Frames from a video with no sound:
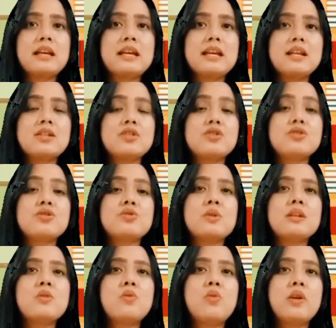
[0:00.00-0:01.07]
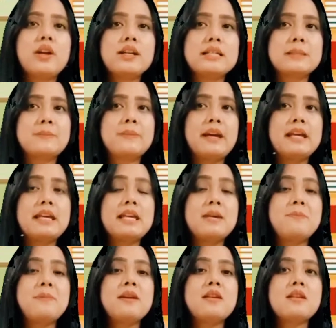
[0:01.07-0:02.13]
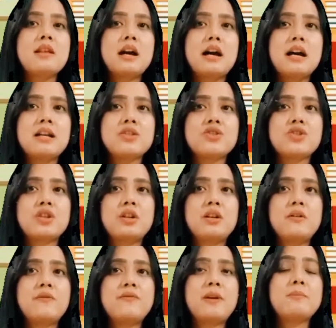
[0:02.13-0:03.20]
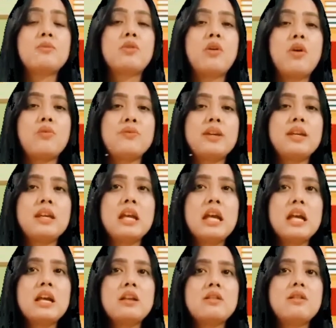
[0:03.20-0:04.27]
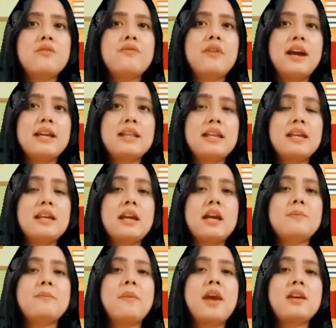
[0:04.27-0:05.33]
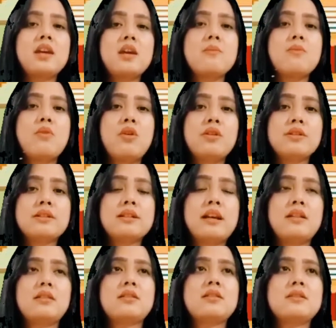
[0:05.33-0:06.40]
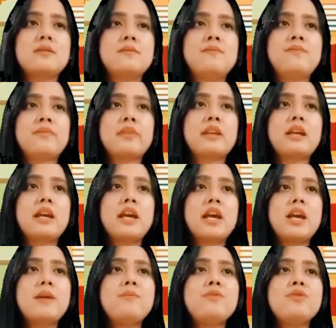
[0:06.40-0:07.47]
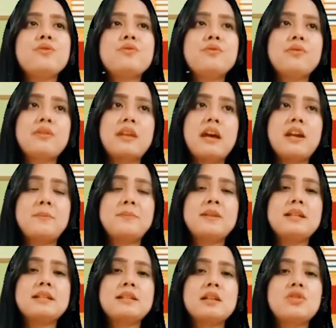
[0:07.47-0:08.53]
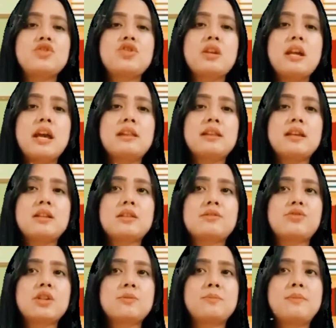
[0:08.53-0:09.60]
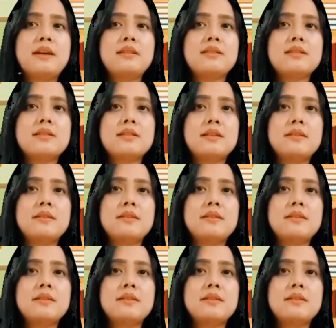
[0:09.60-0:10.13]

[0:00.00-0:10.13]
It is usually works by keeping the cancer from growing, dividing, and making more cells. Immunotherapies and genetic treatments.